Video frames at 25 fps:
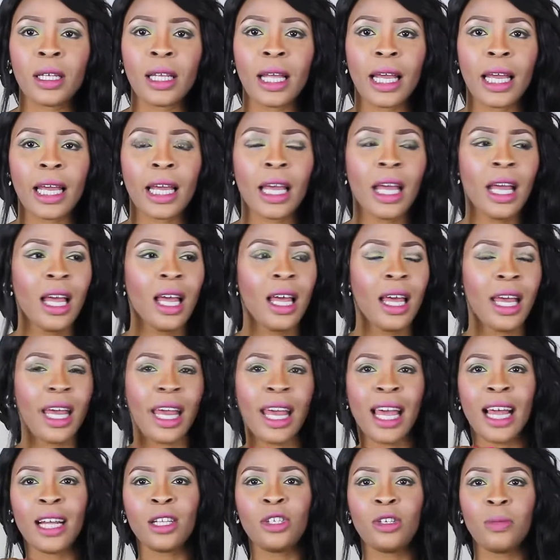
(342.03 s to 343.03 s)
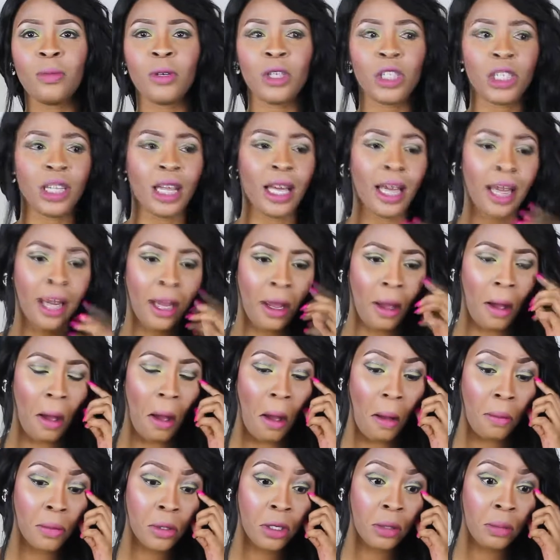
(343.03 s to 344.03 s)
Like, it had too much like,
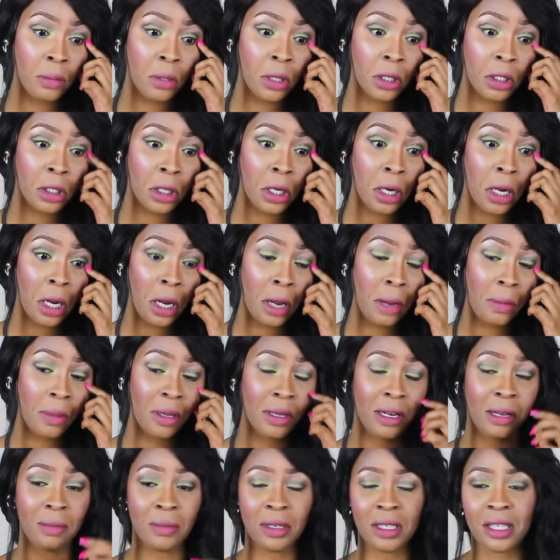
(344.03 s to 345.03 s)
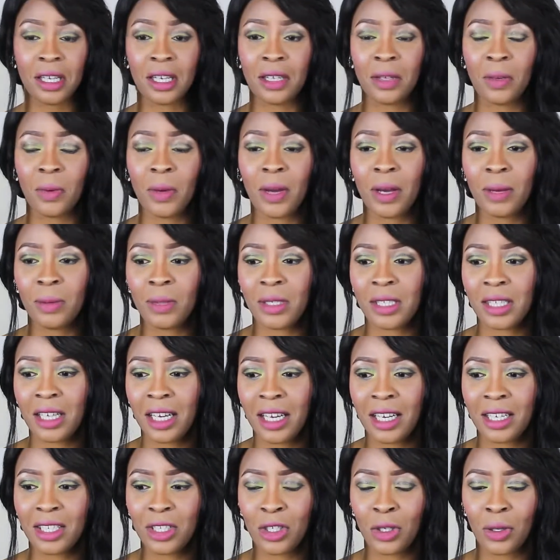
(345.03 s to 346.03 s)
um, too much, I mean, let me say the way I would say
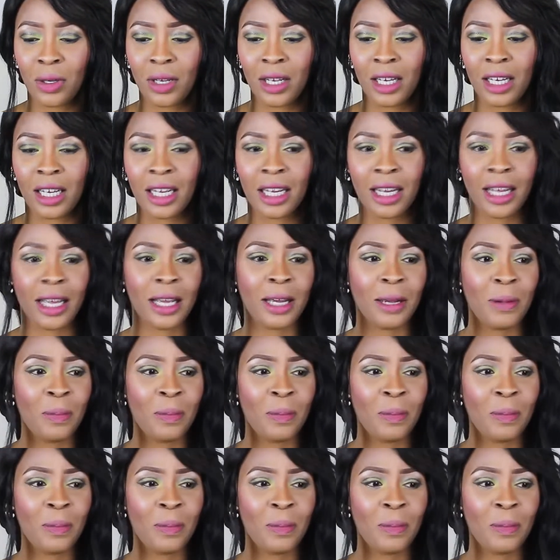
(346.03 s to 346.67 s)
it jokingly, like,